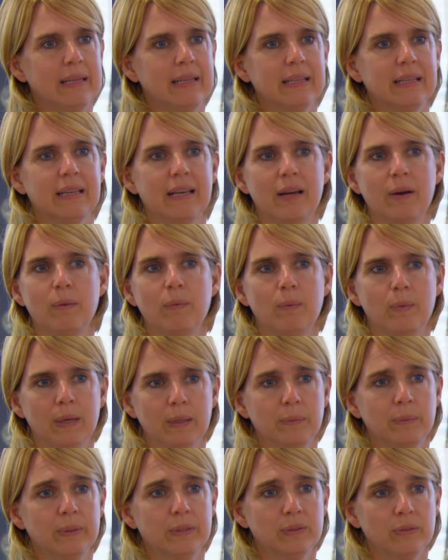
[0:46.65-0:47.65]
didn't know
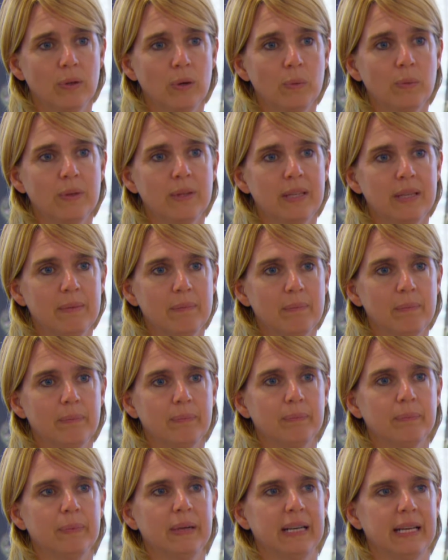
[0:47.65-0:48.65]
what was wrong with him,
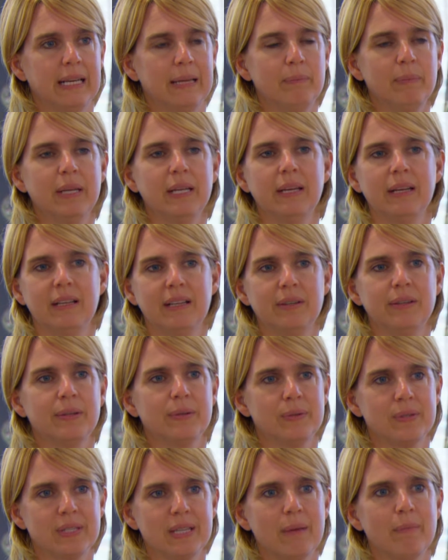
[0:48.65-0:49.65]
but I immediately knew
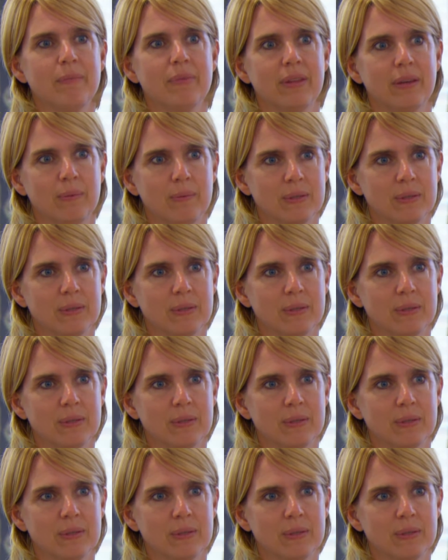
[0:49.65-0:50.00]
something